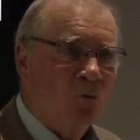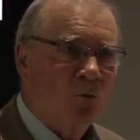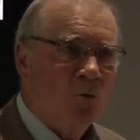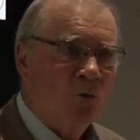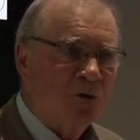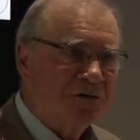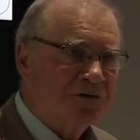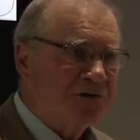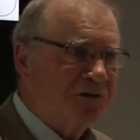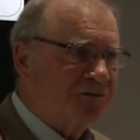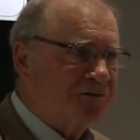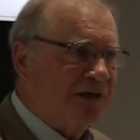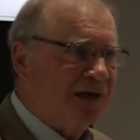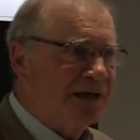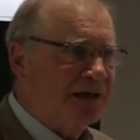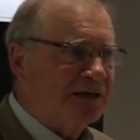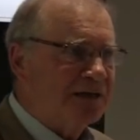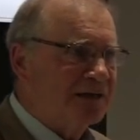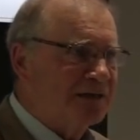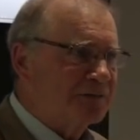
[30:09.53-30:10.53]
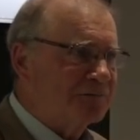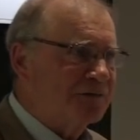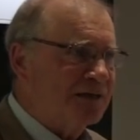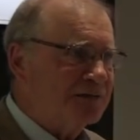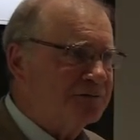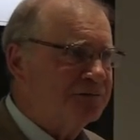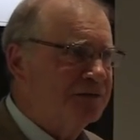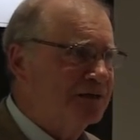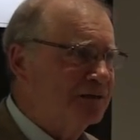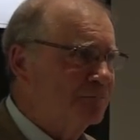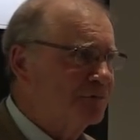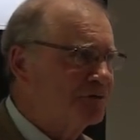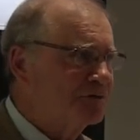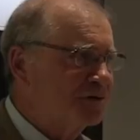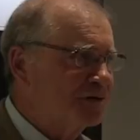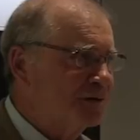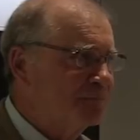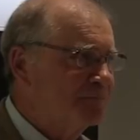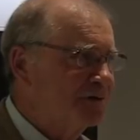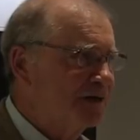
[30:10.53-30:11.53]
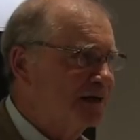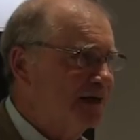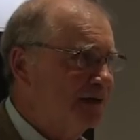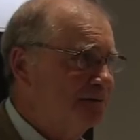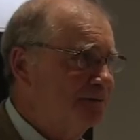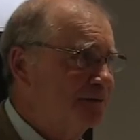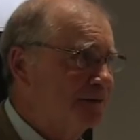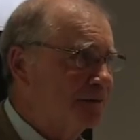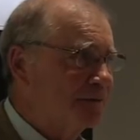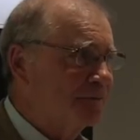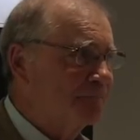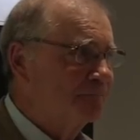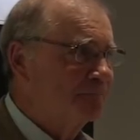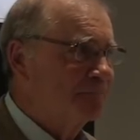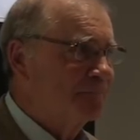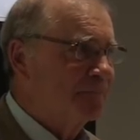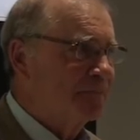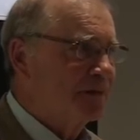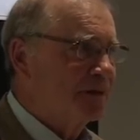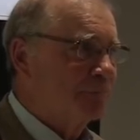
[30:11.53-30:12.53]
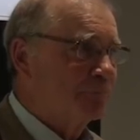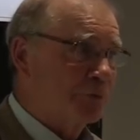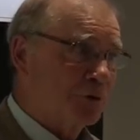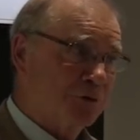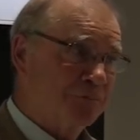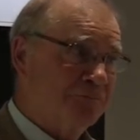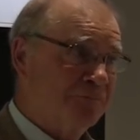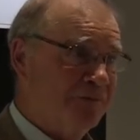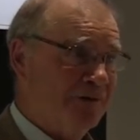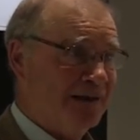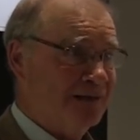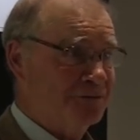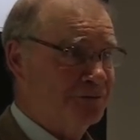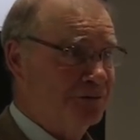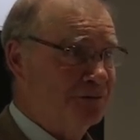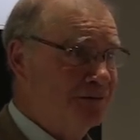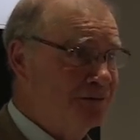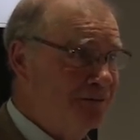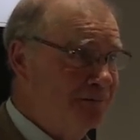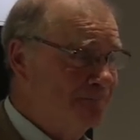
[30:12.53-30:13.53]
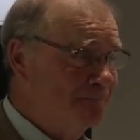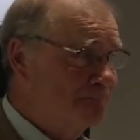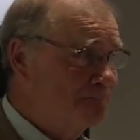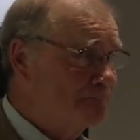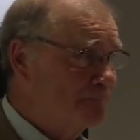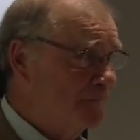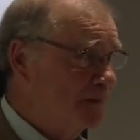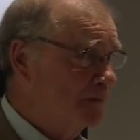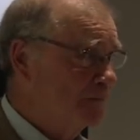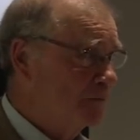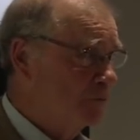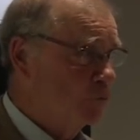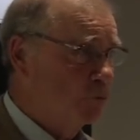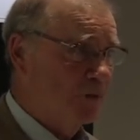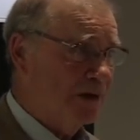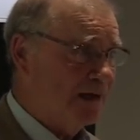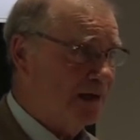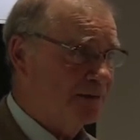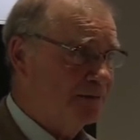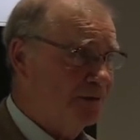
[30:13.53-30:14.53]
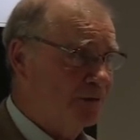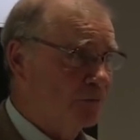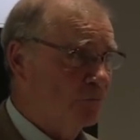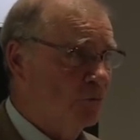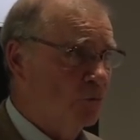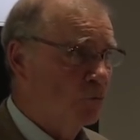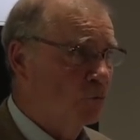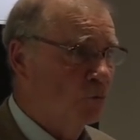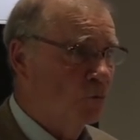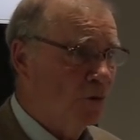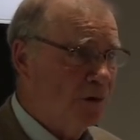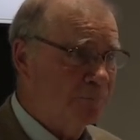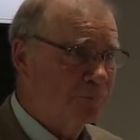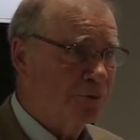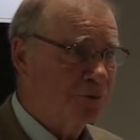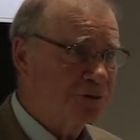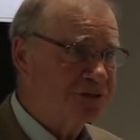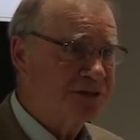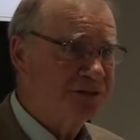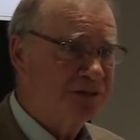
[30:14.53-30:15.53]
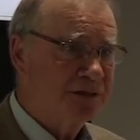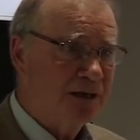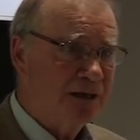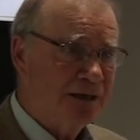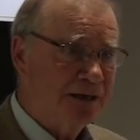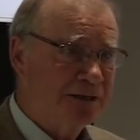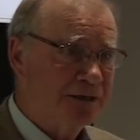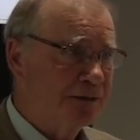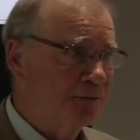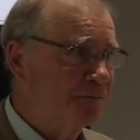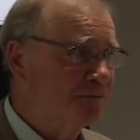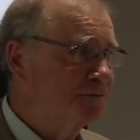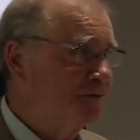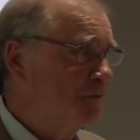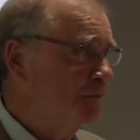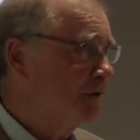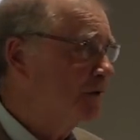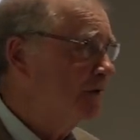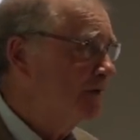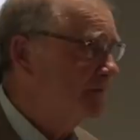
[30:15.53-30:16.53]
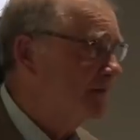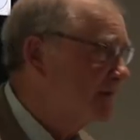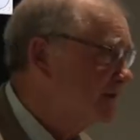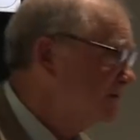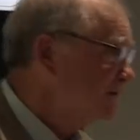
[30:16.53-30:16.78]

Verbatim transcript: what does it take in a testing regime to get there? Perfection? We had, you know, one person die in Arizona and they